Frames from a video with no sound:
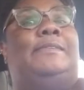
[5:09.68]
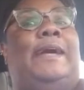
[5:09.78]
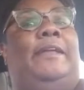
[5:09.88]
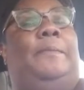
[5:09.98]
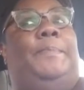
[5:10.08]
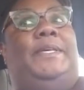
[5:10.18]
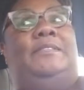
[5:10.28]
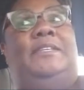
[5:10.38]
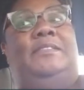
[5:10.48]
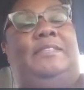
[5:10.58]
kind of
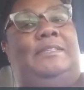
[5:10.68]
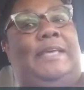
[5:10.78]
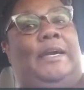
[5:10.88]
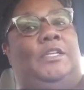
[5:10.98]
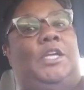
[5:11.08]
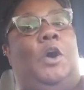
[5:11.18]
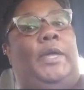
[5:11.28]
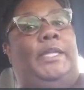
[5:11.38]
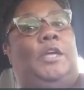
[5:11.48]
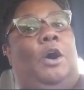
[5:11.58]
business, it's like a
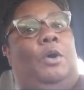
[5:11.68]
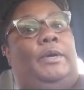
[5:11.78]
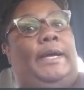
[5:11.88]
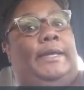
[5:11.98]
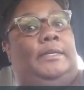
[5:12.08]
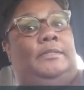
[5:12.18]
dog eat dog kind